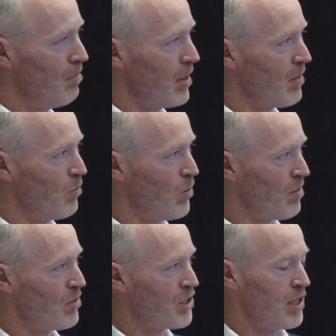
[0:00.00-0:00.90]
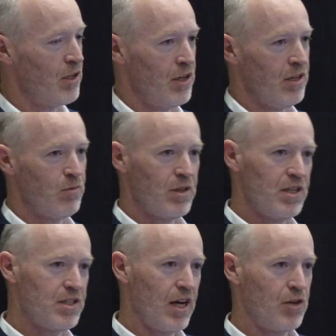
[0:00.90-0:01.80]
But with machine learning, with
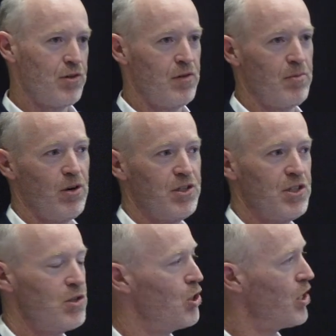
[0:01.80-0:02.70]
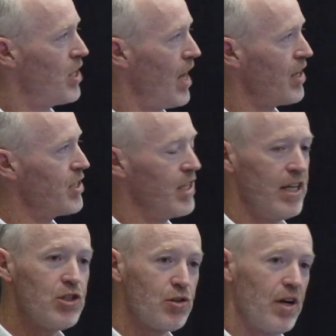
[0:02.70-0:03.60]
these data-driven approaches, you can actually
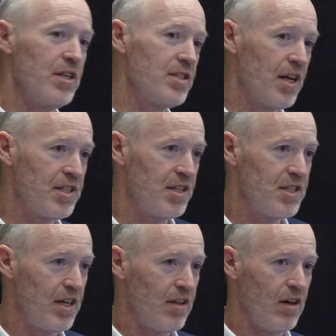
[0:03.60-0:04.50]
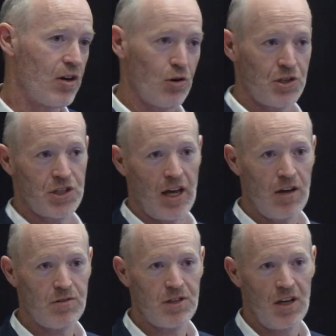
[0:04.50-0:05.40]
integrate these data sets together across
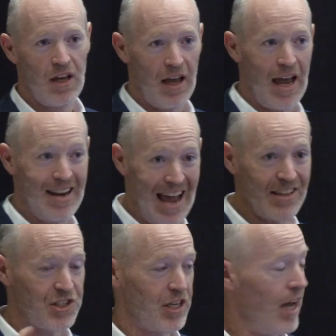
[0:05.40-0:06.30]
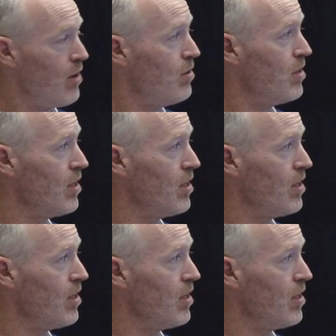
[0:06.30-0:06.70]
scales and at scale